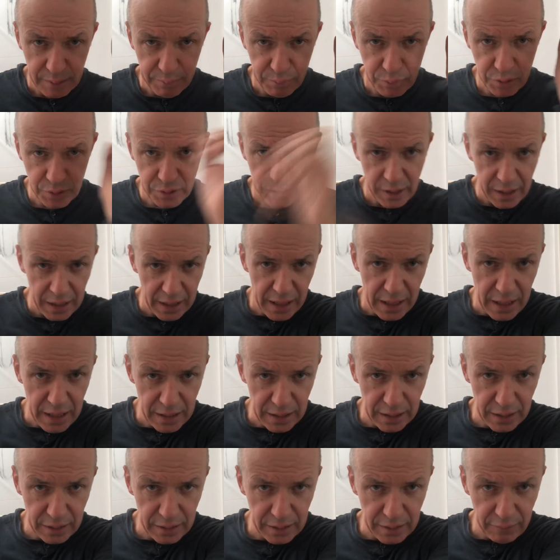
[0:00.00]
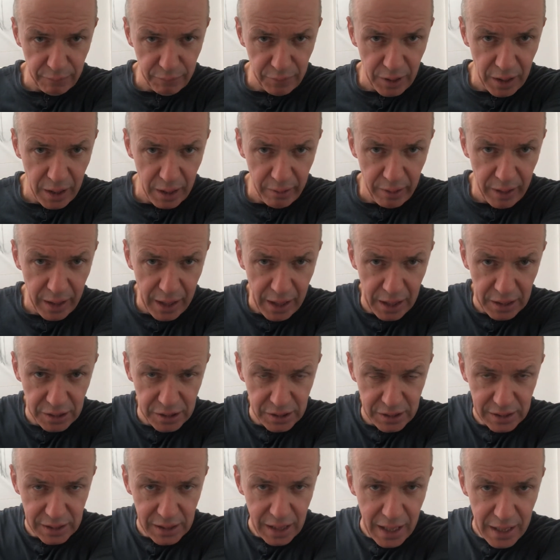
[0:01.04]
Put your hand at the far edge,
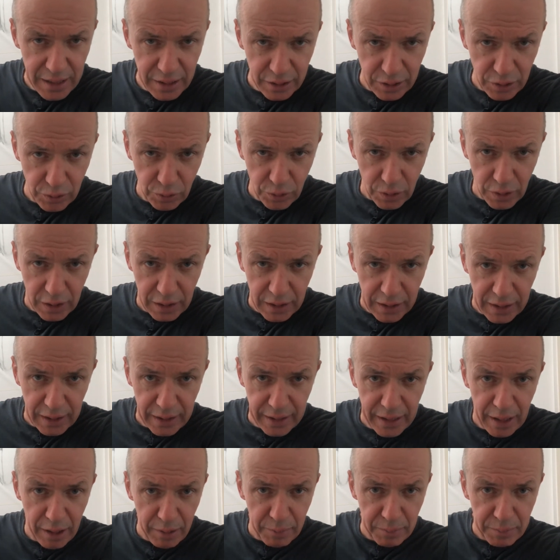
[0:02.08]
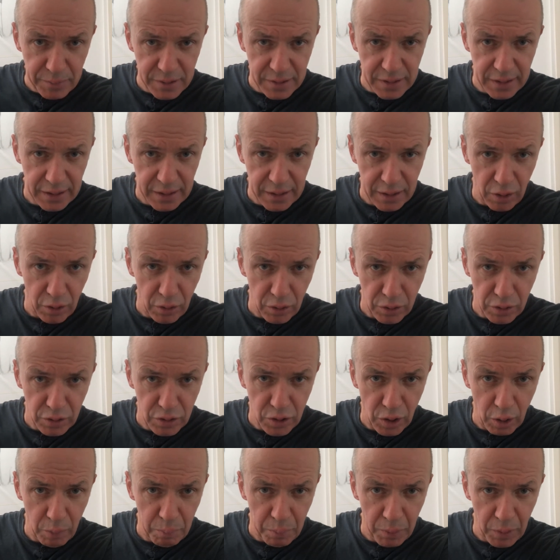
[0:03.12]
slide the ukulele out, stick it on
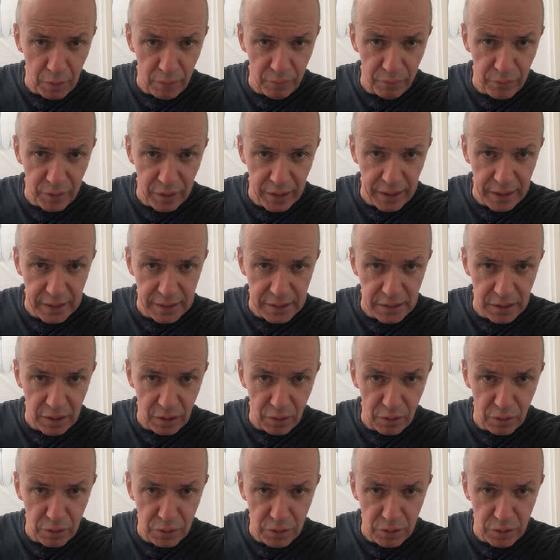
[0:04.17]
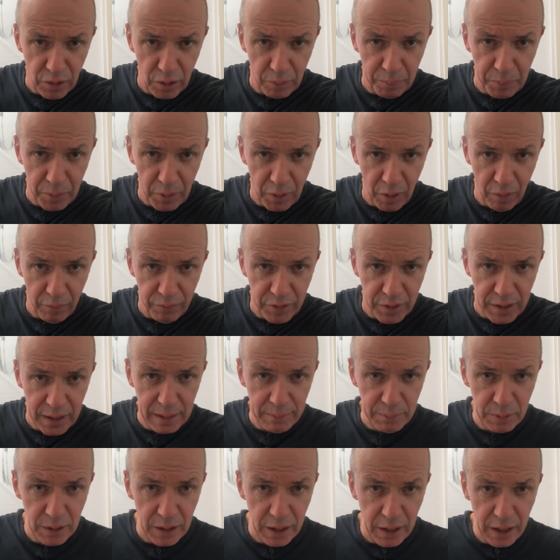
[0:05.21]
top of the case, on top of the
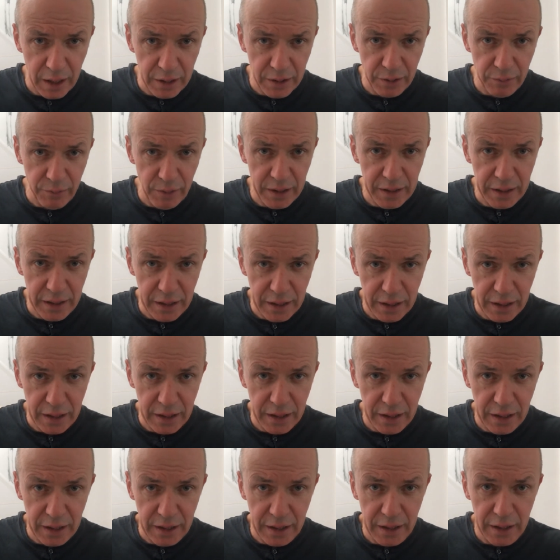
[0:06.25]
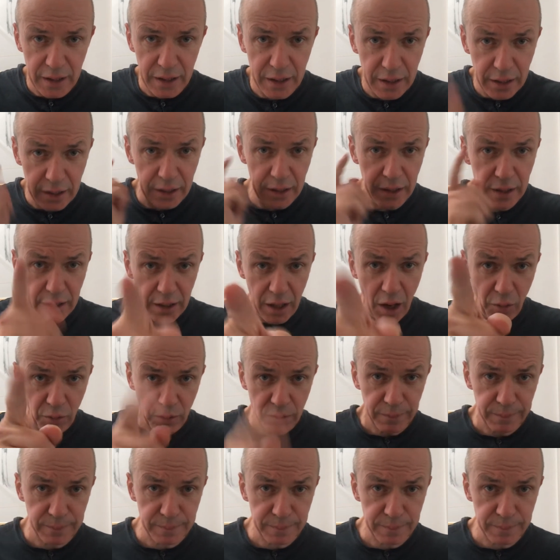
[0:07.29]
table. Are you ready? Go!